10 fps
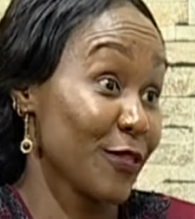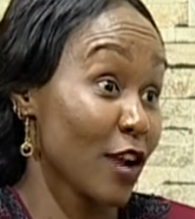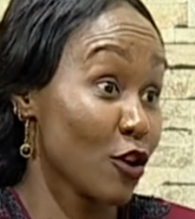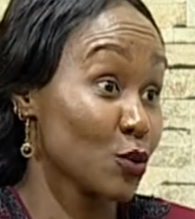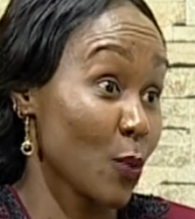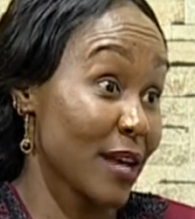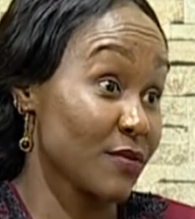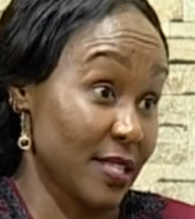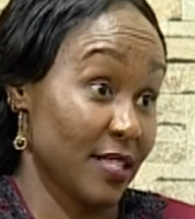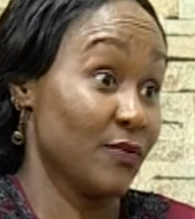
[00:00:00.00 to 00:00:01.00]
are not well
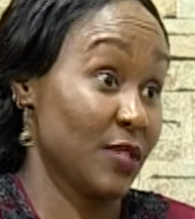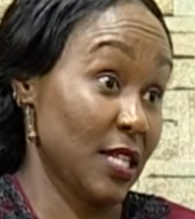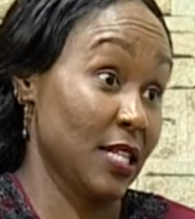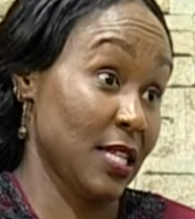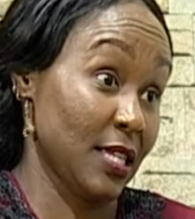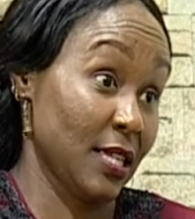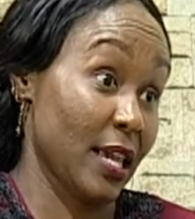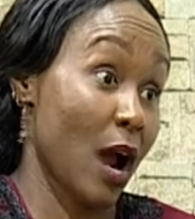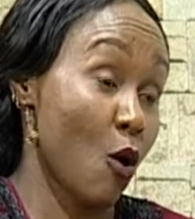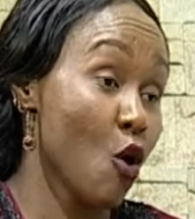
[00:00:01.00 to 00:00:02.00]
received in
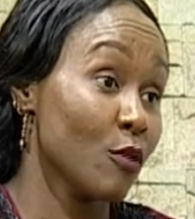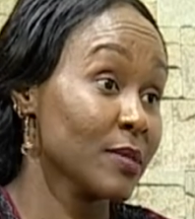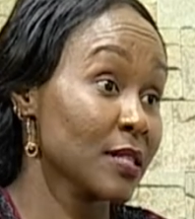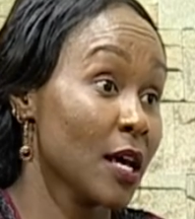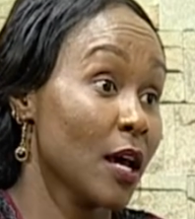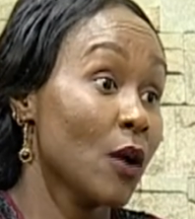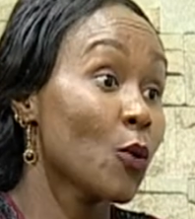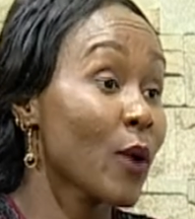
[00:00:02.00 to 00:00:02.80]
their homes, mm -hmm.